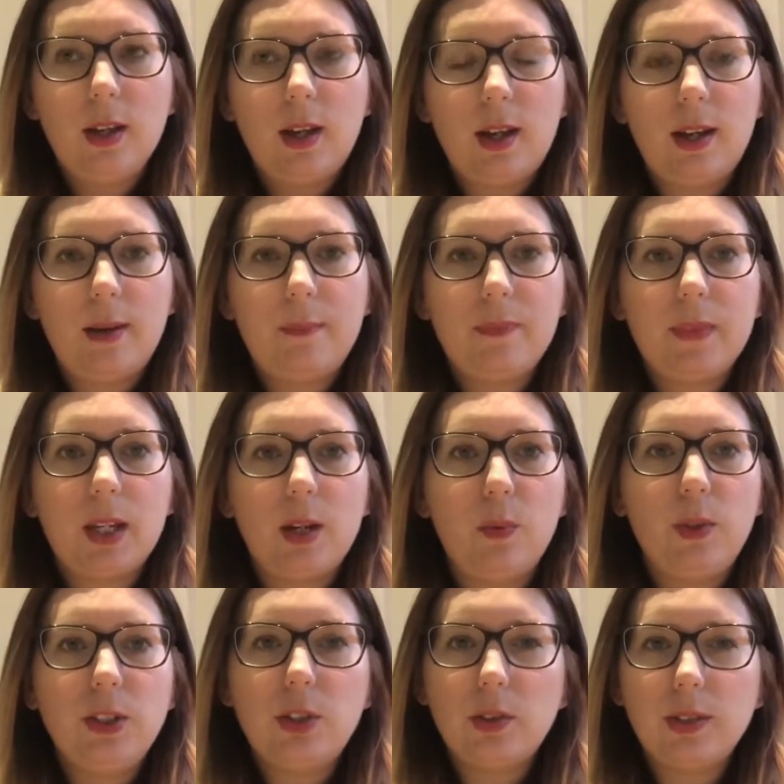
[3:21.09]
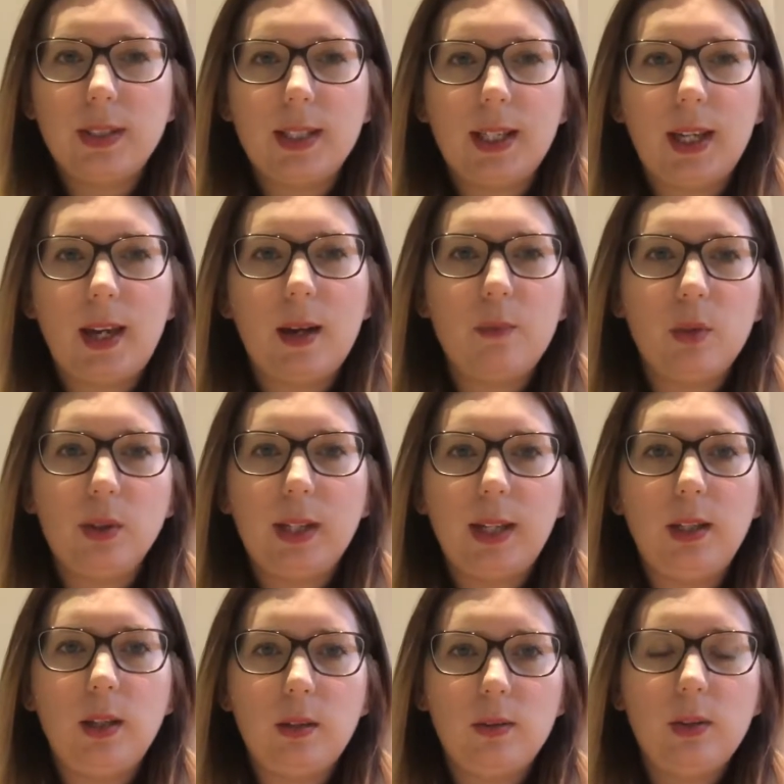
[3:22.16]
a window sticker, and we'll get
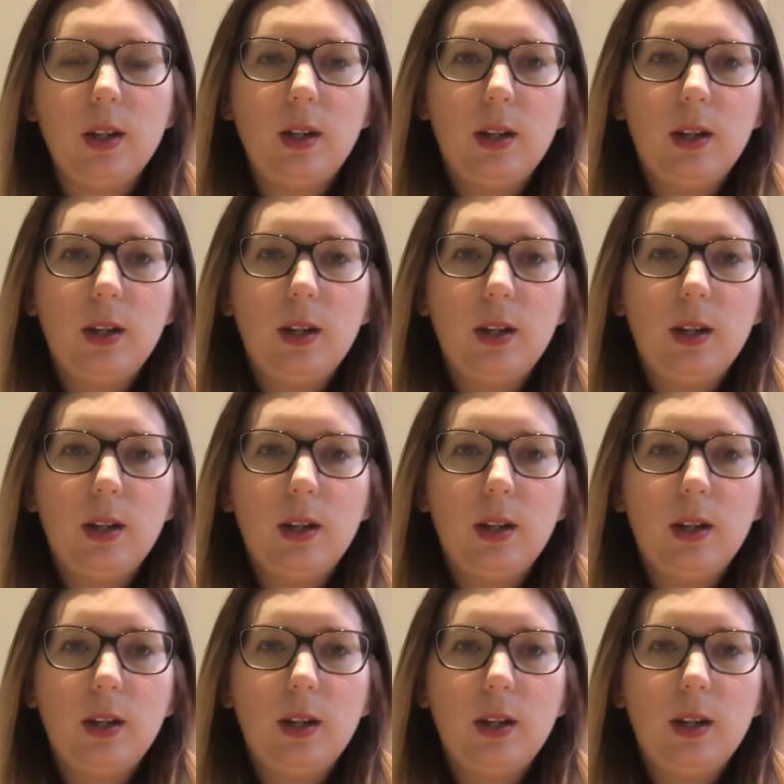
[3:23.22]
you